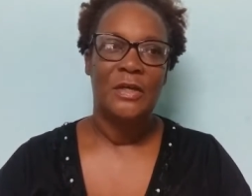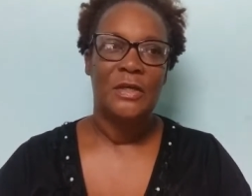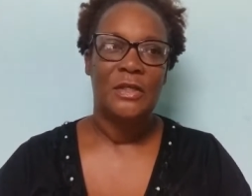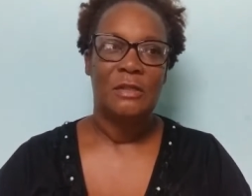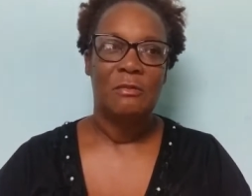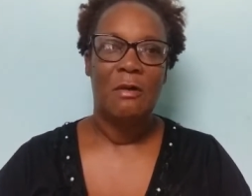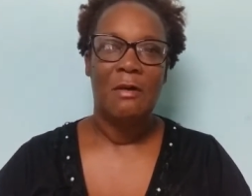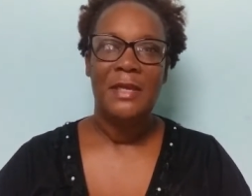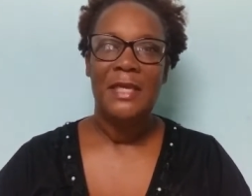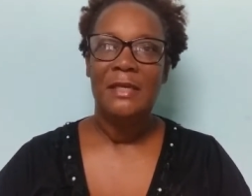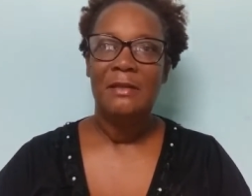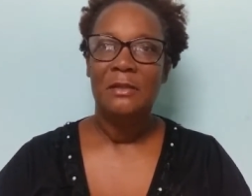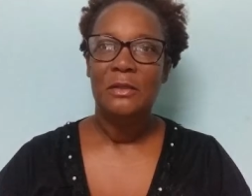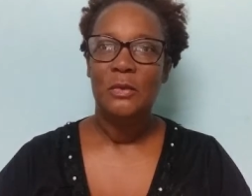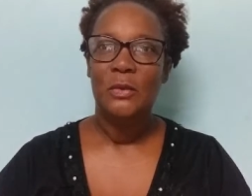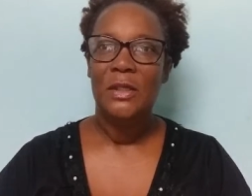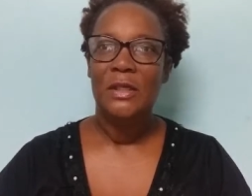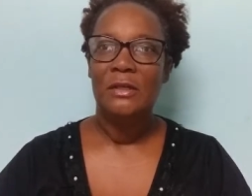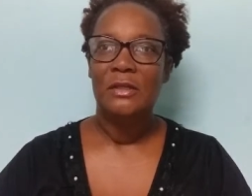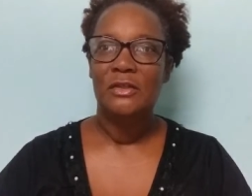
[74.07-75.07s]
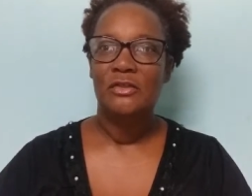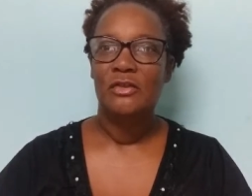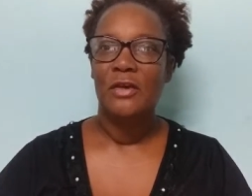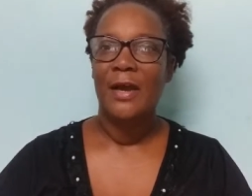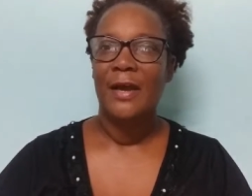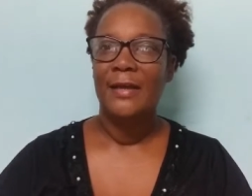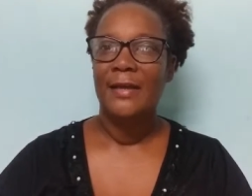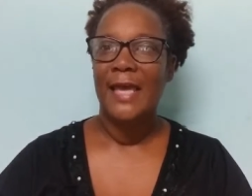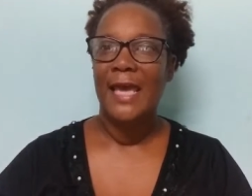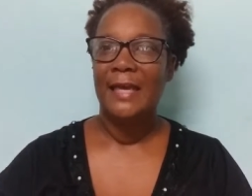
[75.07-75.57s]
So what he'll do, he'll
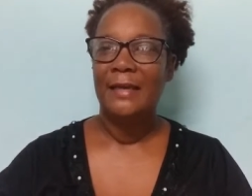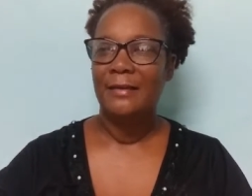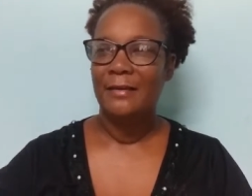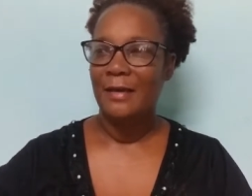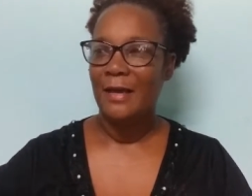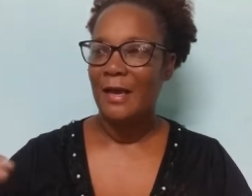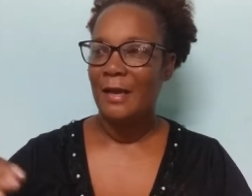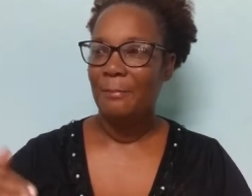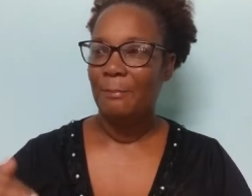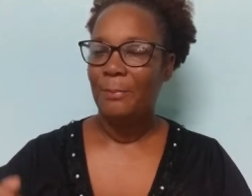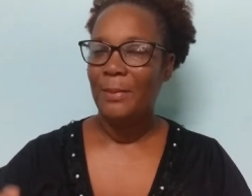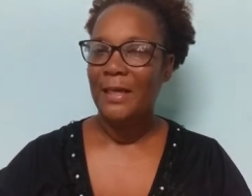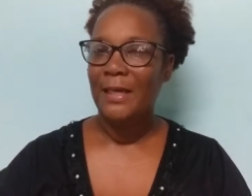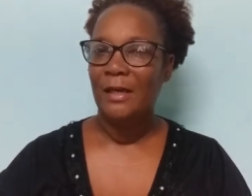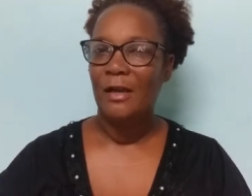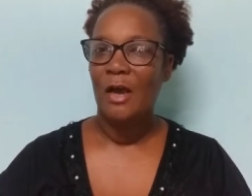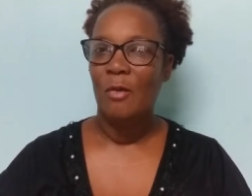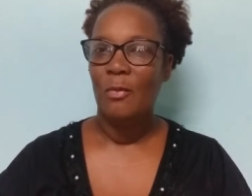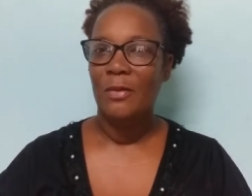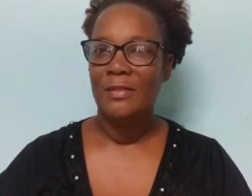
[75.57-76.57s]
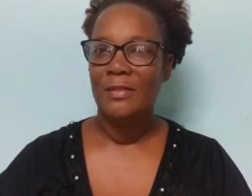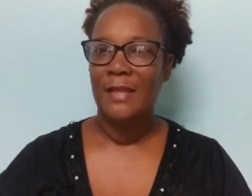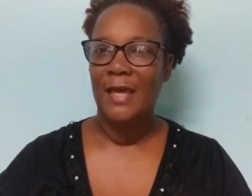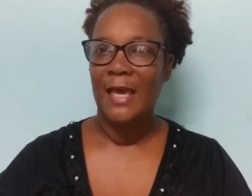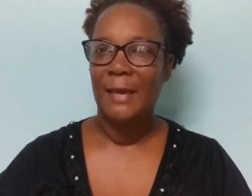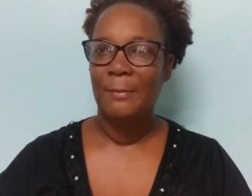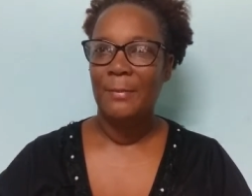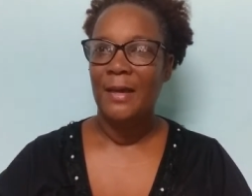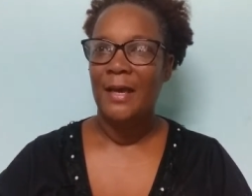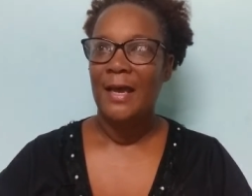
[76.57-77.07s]
try and like um, play along with
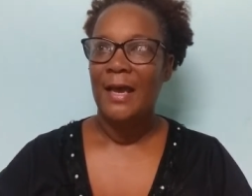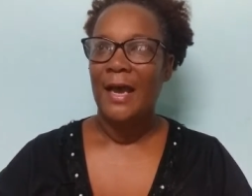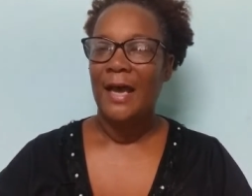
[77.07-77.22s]
them,